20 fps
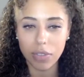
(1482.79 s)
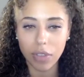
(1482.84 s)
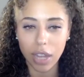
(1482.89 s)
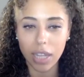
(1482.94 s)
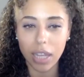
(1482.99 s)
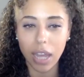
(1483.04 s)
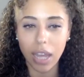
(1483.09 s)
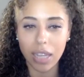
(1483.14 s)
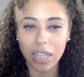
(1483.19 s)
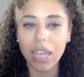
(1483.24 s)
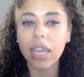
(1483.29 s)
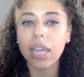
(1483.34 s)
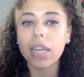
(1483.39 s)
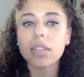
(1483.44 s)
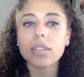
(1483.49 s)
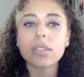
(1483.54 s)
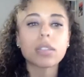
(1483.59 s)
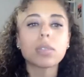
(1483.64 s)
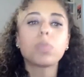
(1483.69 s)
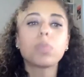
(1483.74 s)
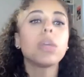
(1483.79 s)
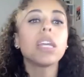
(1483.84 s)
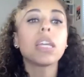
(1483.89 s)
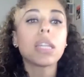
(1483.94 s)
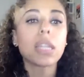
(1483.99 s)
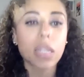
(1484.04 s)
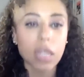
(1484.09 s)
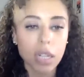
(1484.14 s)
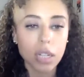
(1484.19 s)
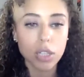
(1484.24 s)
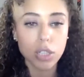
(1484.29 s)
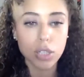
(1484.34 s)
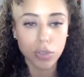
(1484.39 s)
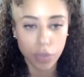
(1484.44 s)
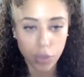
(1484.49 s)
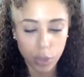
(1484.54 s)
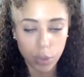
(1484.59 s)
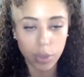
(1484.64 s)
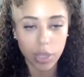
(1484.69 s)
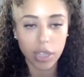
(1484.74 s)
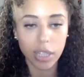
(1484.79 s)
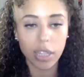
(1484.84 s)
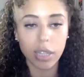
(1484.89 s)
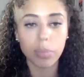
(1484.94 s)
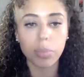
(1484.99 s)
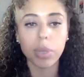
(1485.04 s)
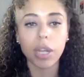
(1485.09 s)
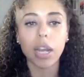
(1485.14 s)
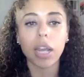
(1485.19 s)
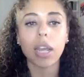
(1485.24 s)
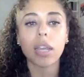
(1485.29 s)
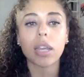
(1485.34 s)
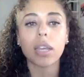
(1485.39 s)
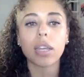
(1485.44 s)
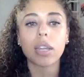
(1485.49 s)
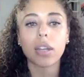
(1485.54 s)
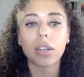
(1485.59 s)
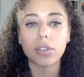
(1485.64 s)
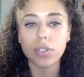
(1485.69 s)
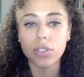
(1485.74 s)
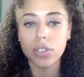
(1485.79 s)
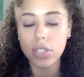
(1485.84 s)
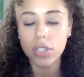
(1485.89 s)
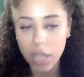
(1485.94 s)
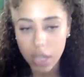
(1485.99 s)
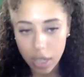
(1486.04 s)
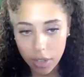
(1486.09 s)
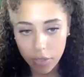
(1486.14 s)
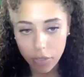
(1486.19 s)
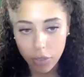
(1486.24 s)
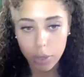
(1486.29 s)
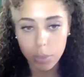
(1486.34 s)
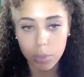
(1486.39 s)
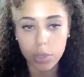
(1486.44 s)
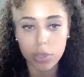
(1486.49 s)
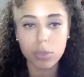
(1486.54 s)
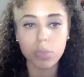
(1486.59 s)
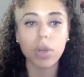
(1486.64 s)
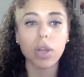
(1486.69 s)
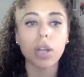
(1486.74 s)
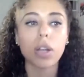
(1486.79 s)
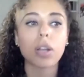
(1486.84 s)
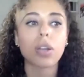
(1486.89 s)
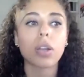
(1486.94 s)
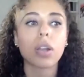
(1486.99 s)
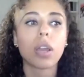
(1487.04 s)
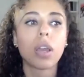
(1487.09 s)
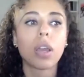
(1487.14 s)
I can't speak Yiddish fluently, but I can understand it for the most part.